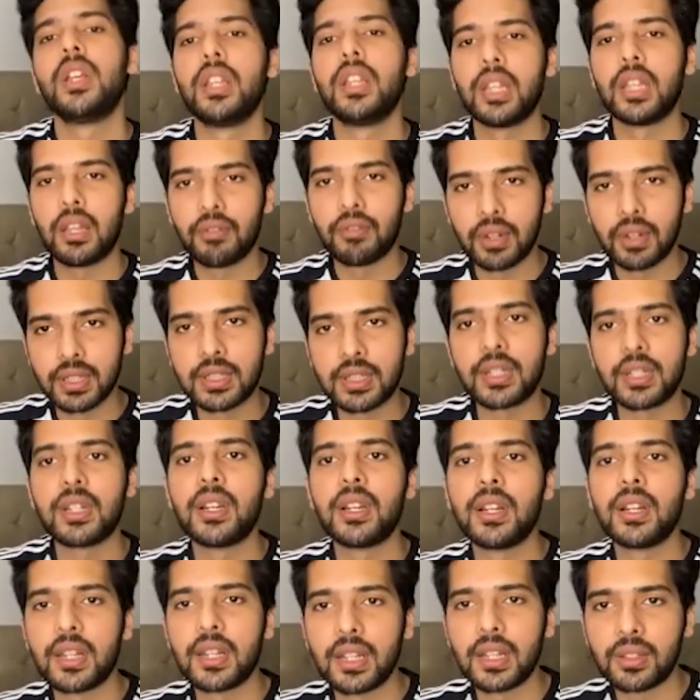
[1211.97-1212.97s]
their
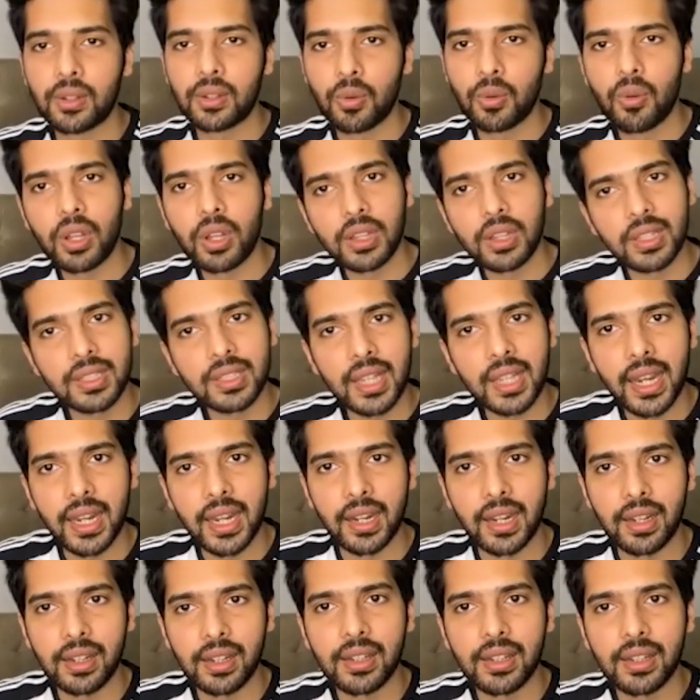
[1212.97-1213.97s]
versatility through on the side.